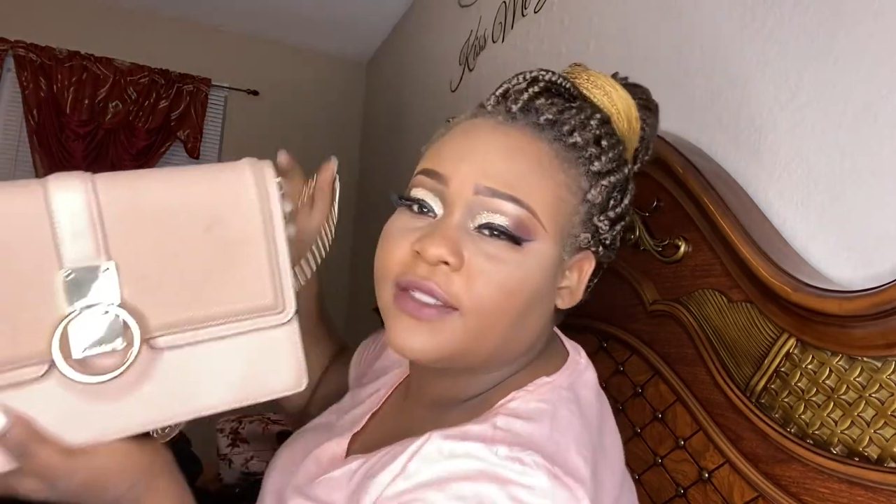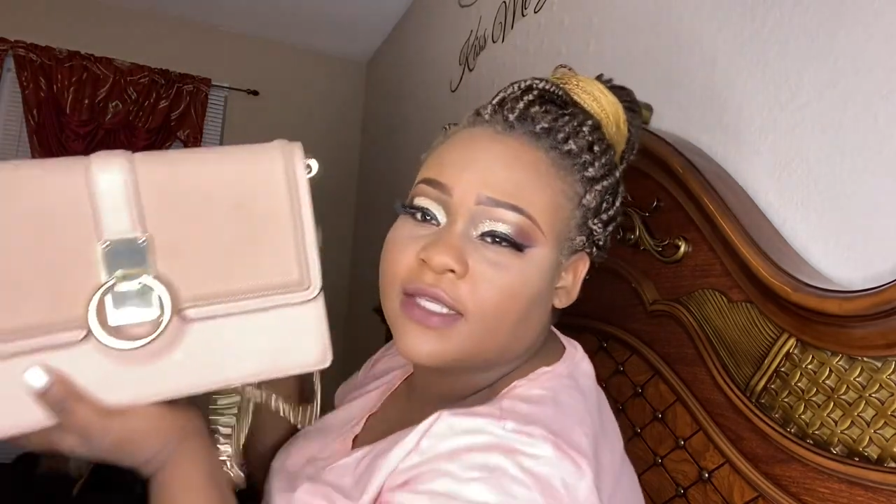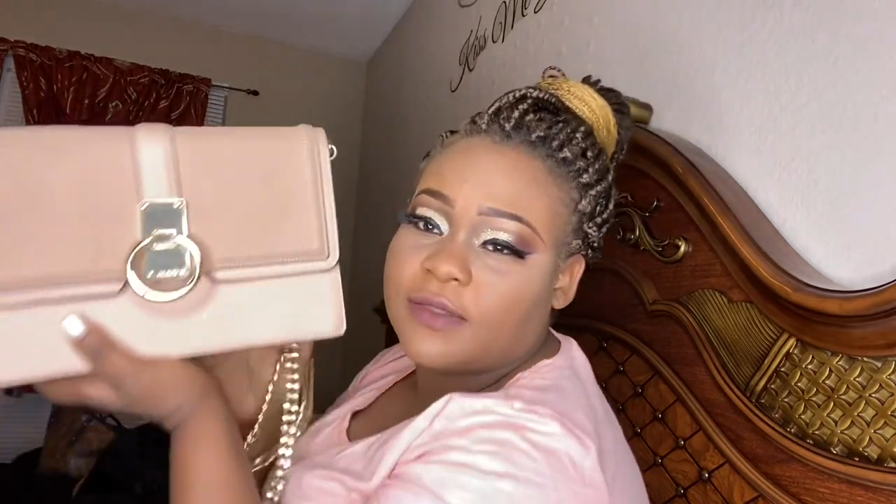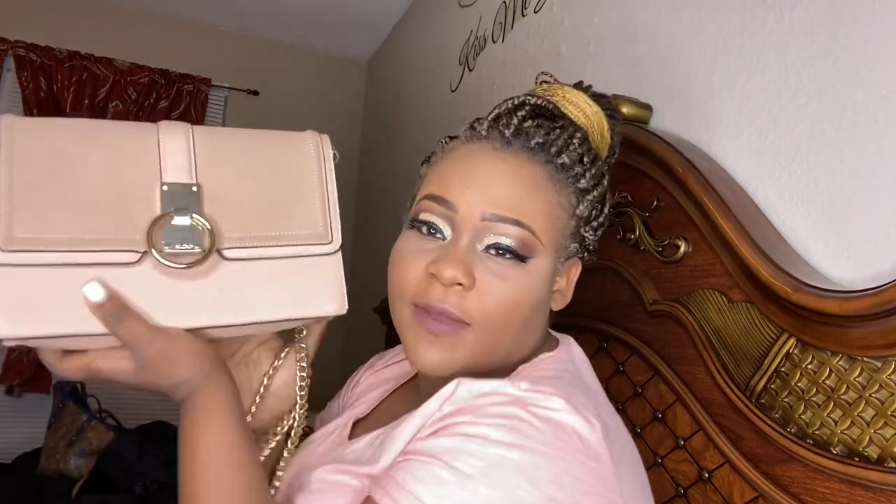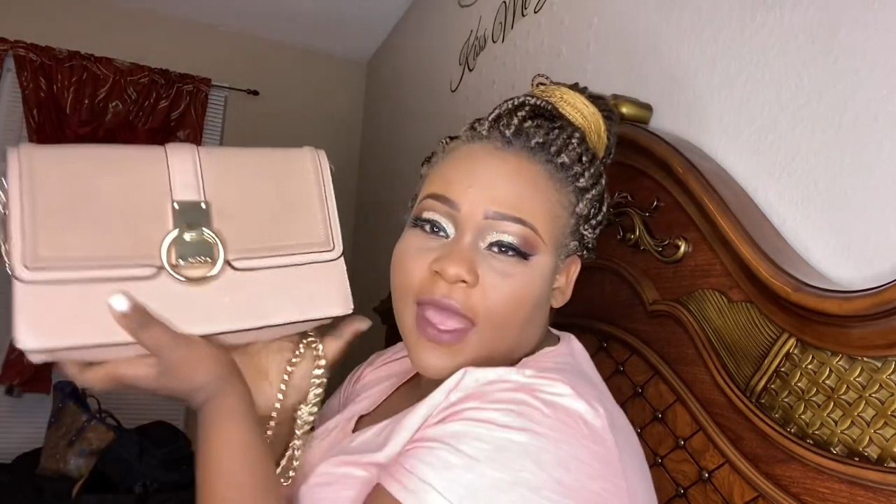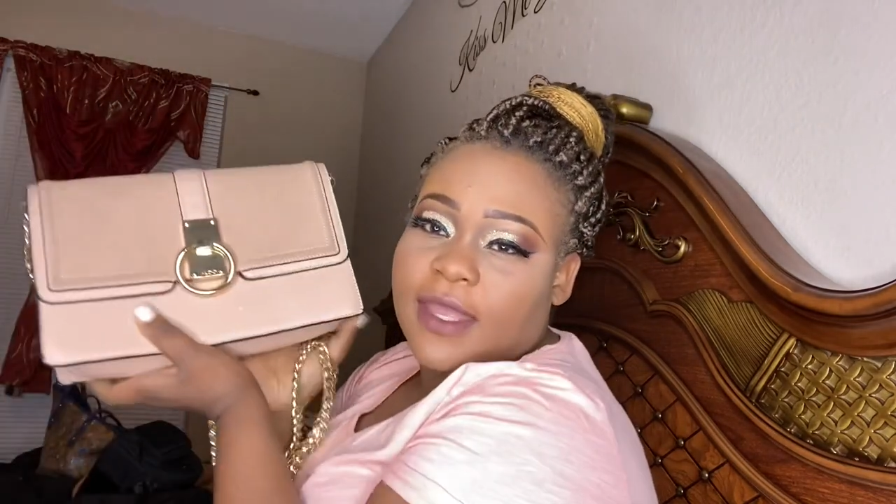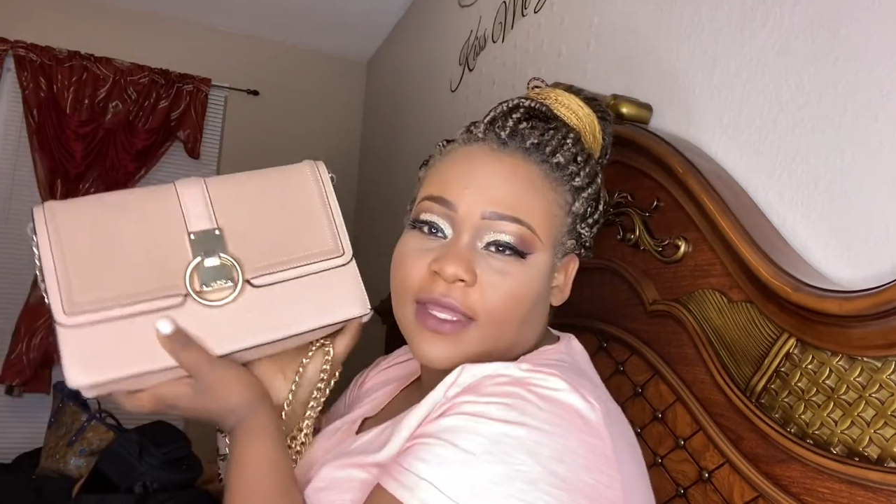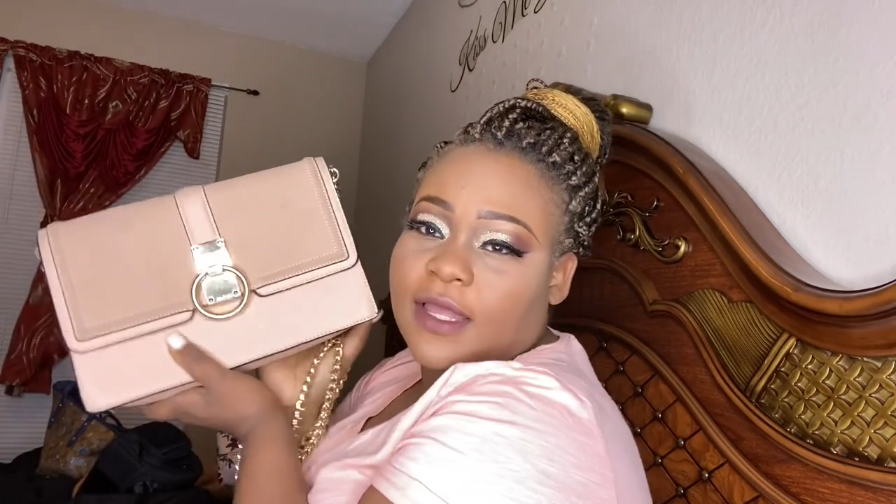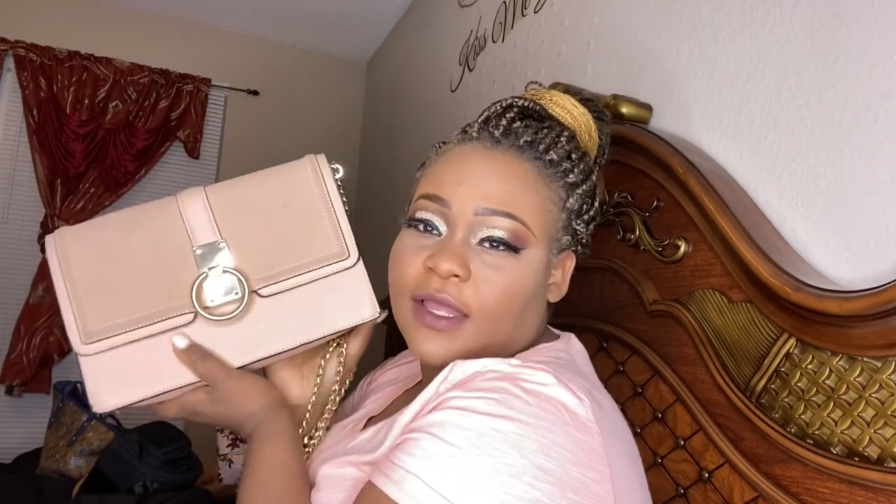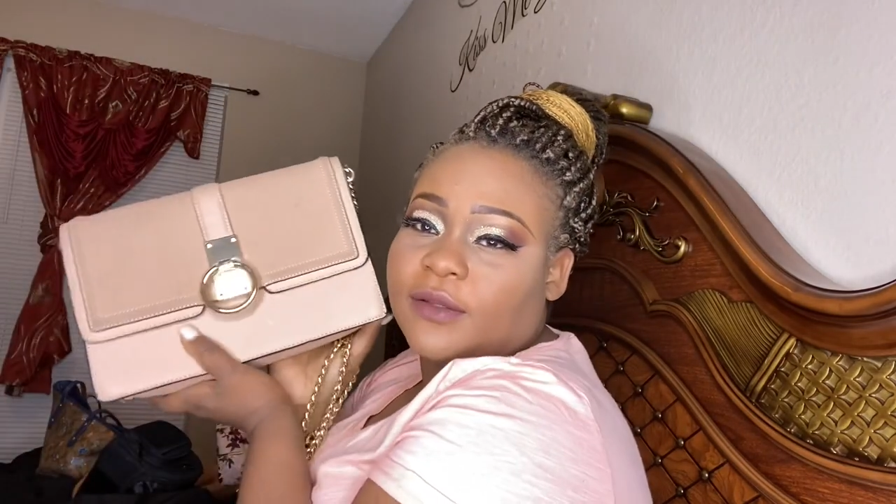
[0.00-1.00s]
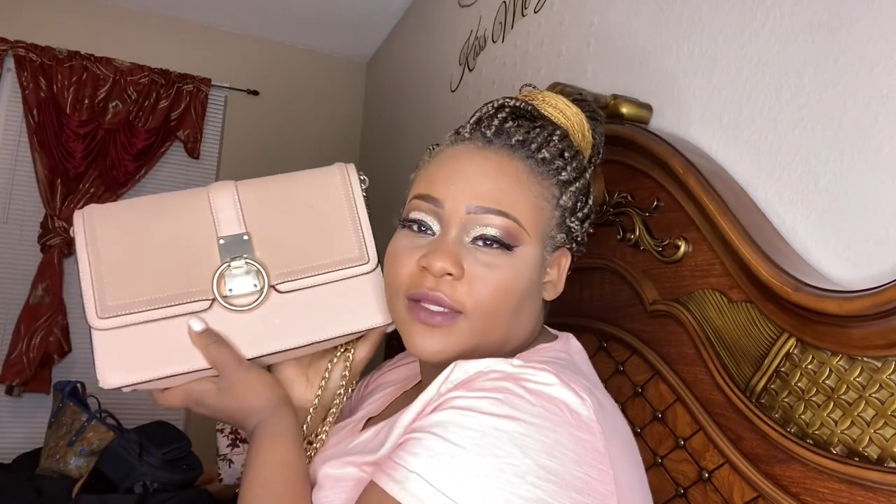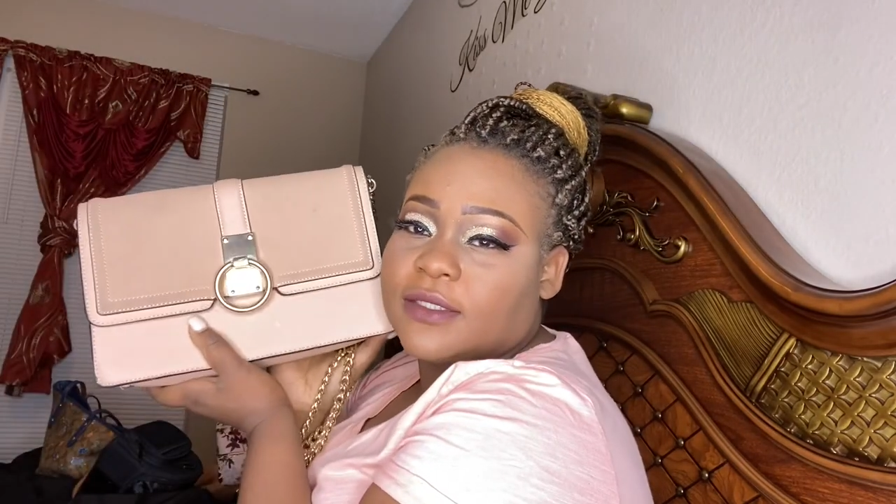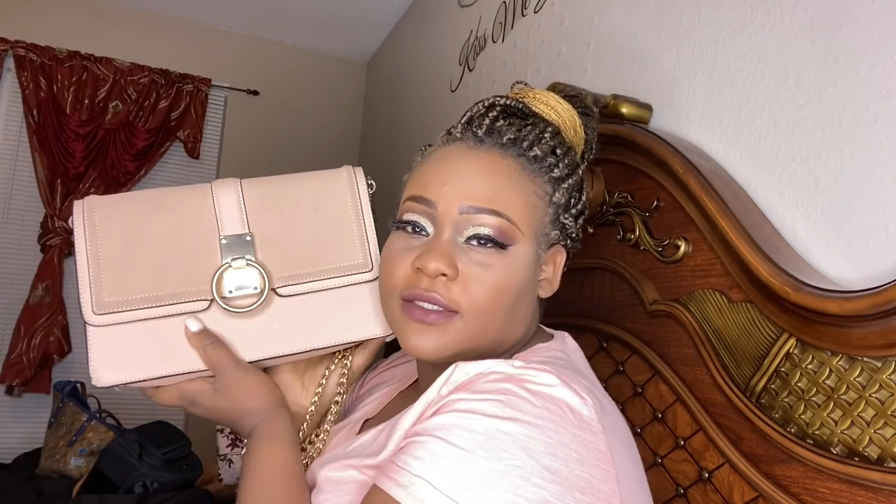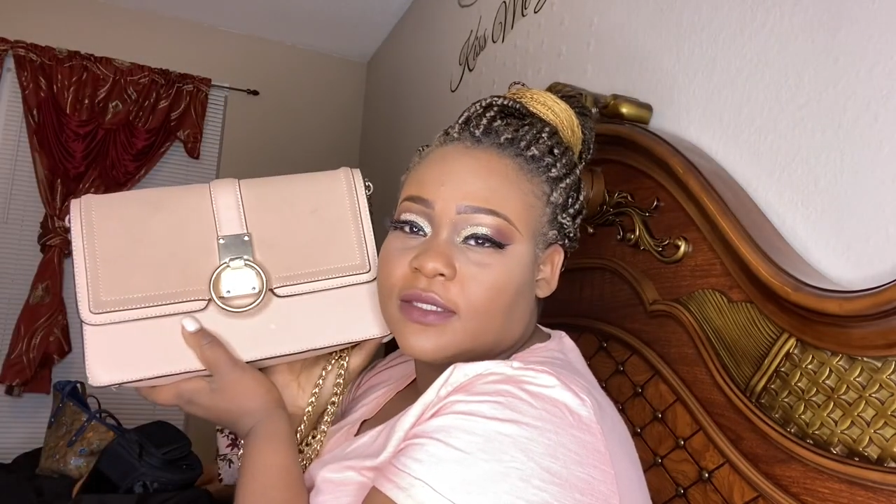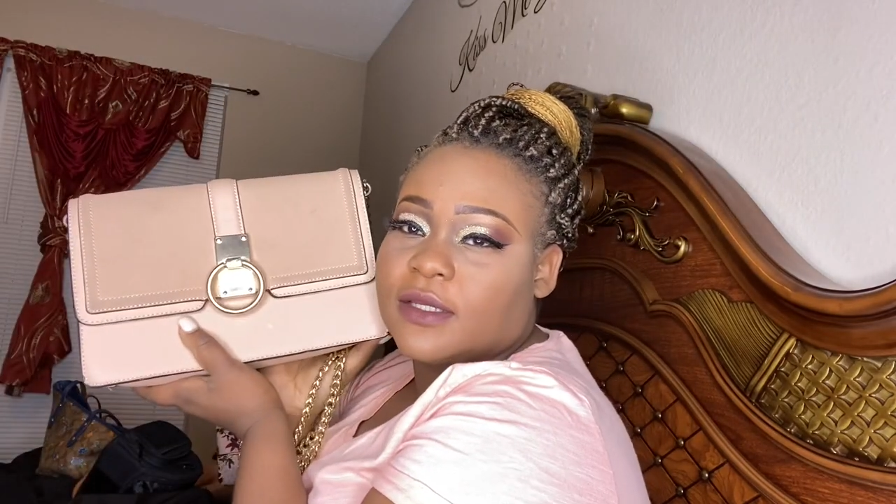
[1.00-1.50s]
This bag, it's